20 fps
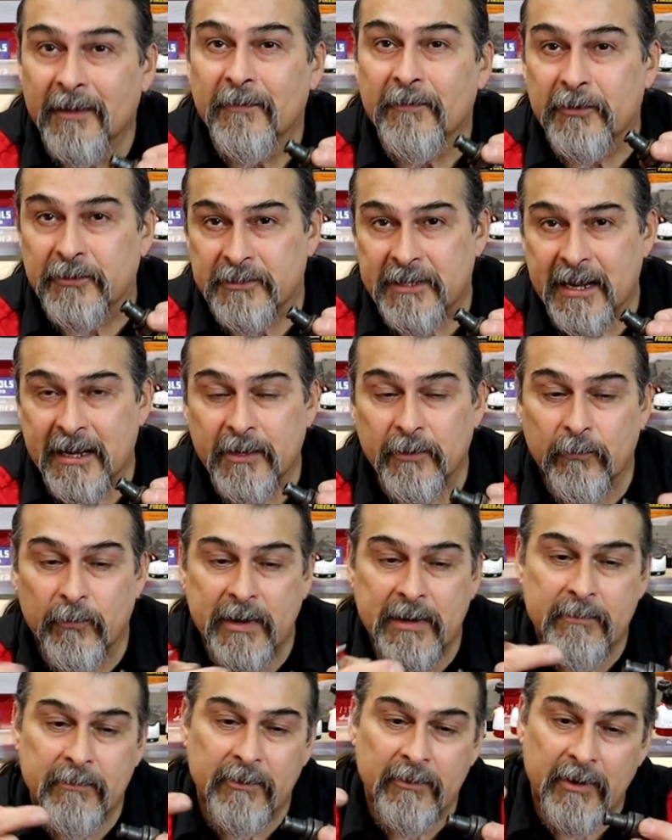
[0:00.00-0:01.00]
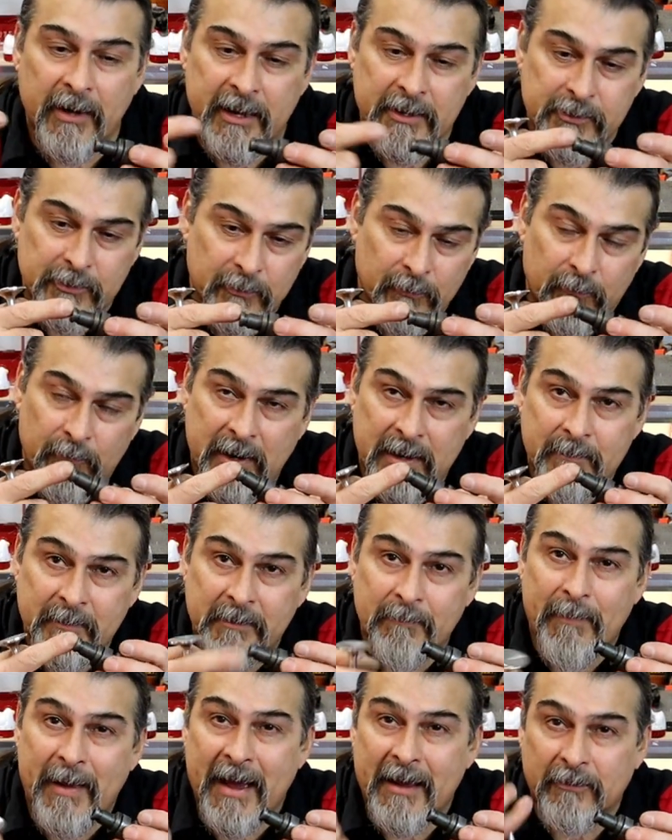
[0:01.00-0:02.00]
You take a reamer and you ream
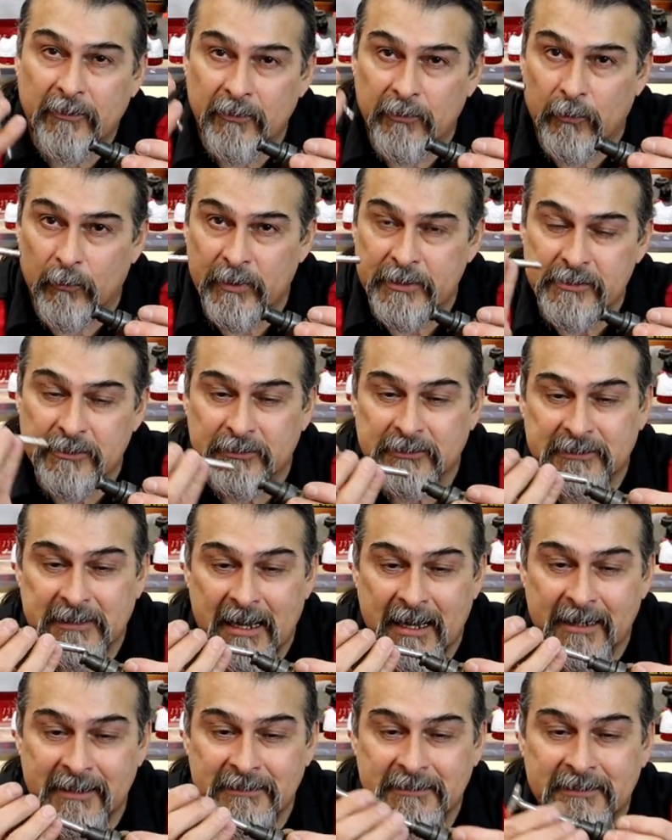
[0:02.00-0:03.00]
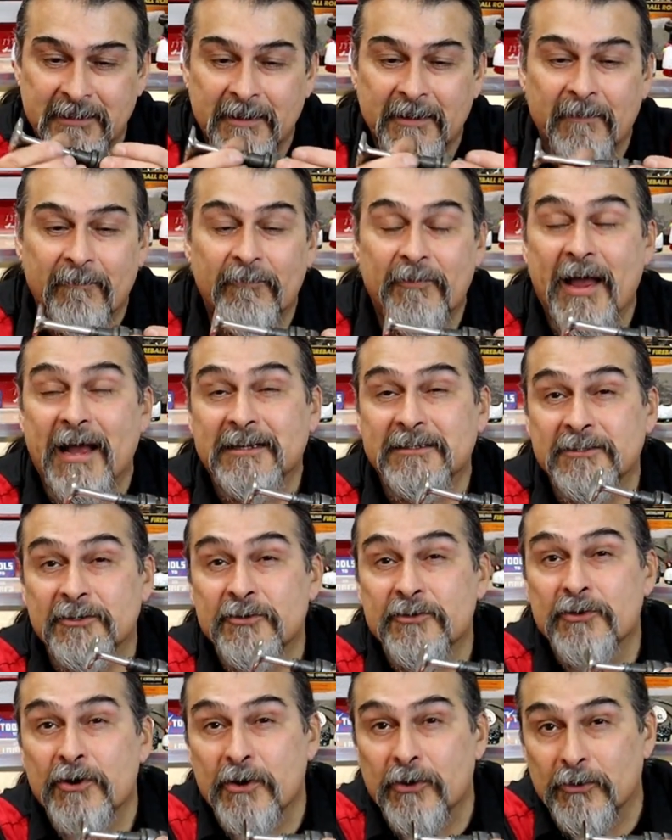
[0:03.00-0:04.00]
it back to the original size. That's a
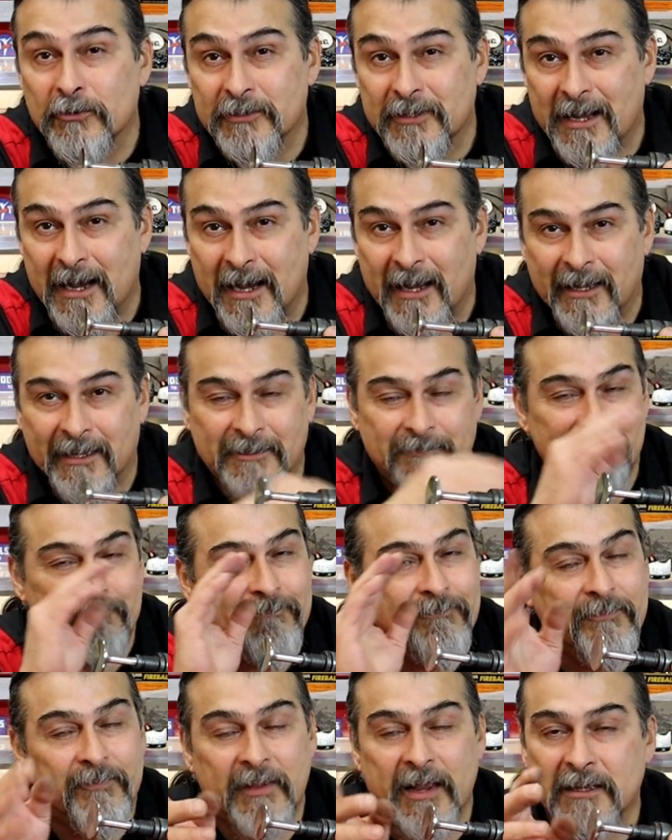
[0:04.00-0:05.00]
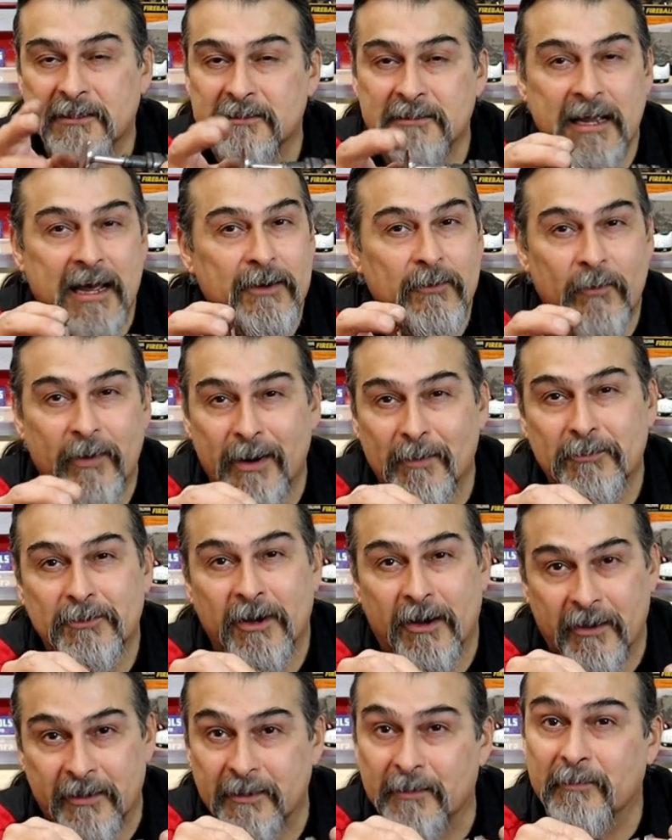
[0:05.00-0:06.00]
knurled guide. That's not what I'm
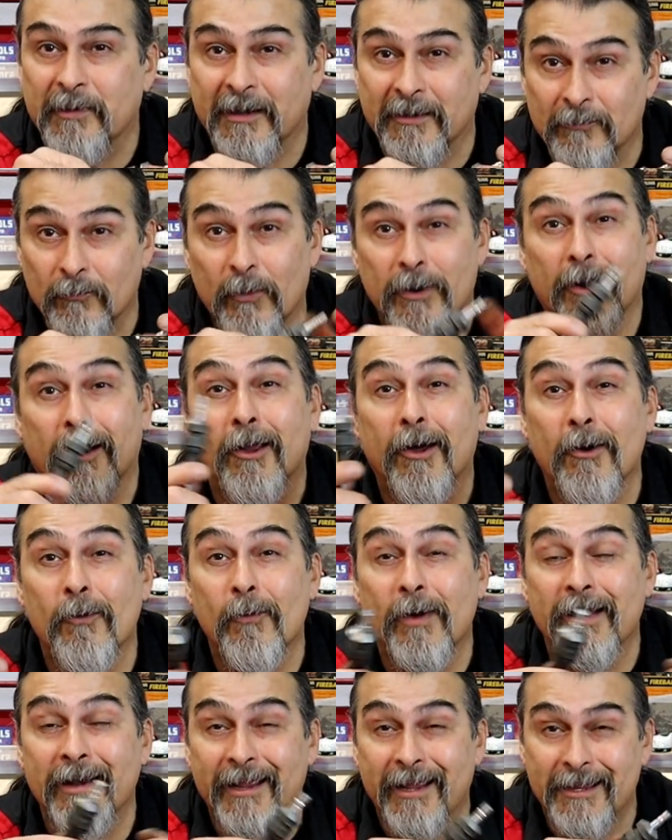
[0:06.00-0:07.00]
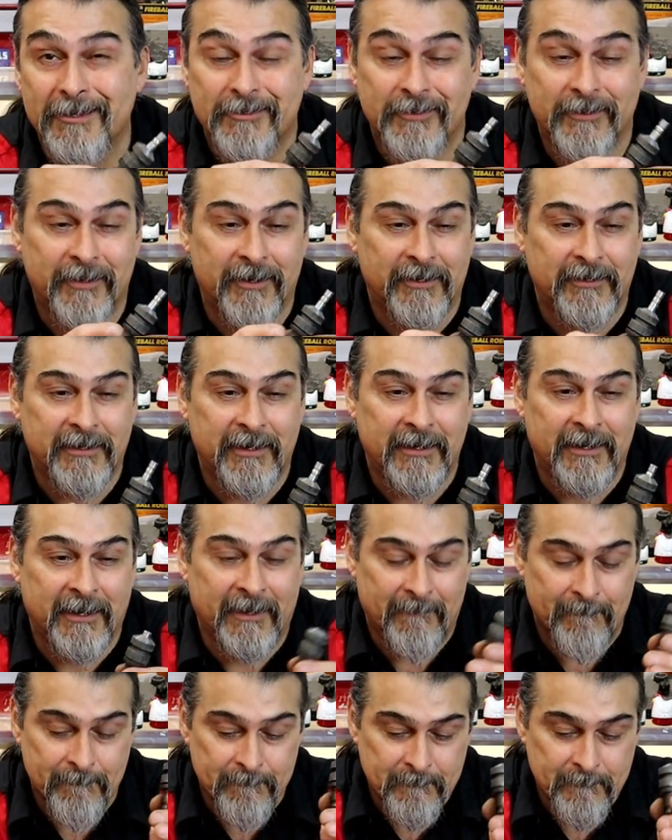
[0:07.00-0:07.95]
talking about. Went a long way to get you there, didn't I?